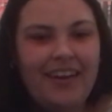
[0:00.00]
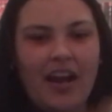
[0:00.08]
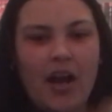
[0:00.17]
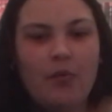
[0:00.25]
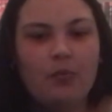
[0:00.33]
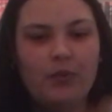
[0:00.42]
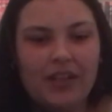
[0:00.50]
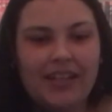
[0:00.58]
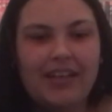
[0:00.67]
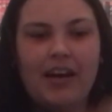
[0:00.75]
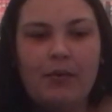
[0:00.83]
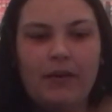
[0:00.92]
I
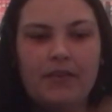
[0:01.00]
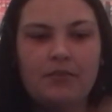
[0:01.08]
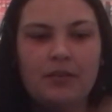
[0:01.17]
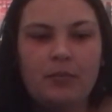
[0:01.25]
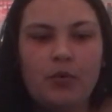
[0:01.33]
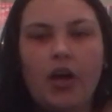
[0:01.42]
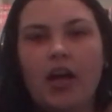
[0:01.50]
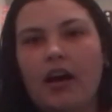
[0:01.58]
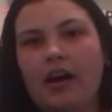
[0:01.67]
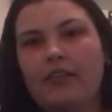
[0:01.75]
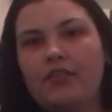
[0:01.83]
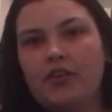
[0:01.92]
really can't wait to read more.
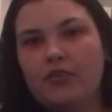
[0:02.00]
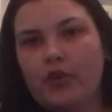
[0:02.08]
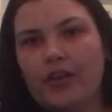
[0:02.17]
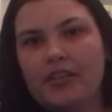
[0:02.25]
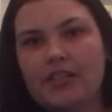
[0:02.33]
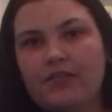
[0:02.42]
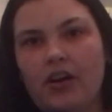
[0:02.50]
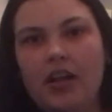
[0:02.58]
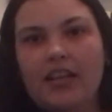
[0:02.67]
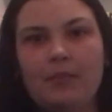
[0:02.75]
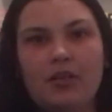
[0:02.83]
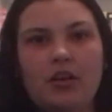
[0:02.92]
If you've read this
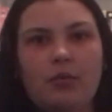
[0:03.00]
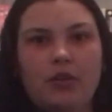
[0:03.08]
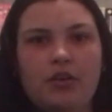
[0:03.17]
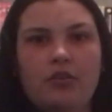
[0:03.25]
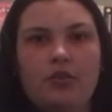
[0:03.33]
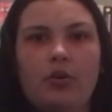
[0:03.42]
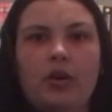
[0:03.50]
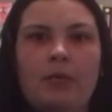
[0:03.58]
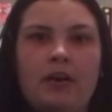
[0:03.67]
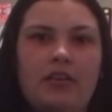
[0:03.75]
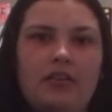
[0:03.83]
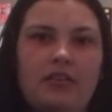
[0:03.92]
far, let me know what you thought
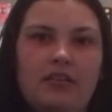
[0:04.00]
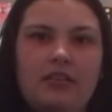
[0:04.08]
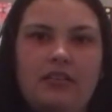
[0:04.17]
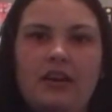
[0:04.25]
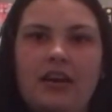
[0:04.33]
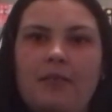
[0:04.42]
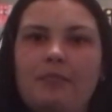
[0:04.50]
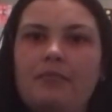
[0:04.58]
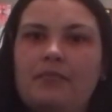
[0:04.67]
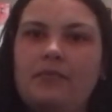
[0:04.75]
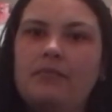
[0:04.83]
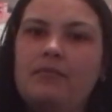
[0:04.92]
about
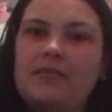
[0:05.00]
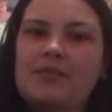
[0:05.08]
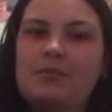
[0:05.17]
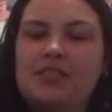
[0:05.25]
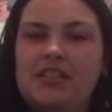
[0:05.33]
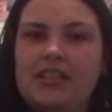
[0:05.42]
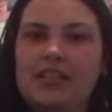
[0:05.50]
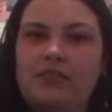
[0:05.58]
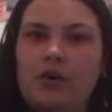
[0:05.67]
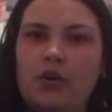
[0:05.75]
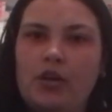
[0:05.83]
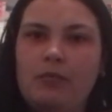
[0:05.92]
this particular
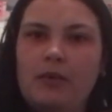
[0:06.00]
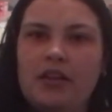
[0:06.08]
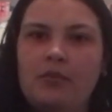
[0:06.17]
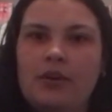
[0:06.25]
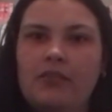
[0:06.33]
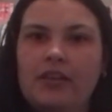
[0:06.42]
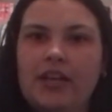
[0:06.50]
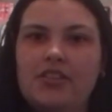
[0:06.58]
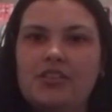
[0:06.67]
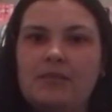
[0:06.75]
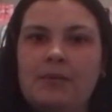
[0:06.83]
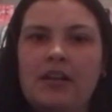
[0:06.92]
volume and the
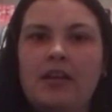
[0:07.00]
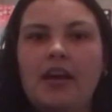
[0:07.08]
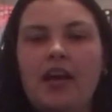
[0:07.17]
revelations about it.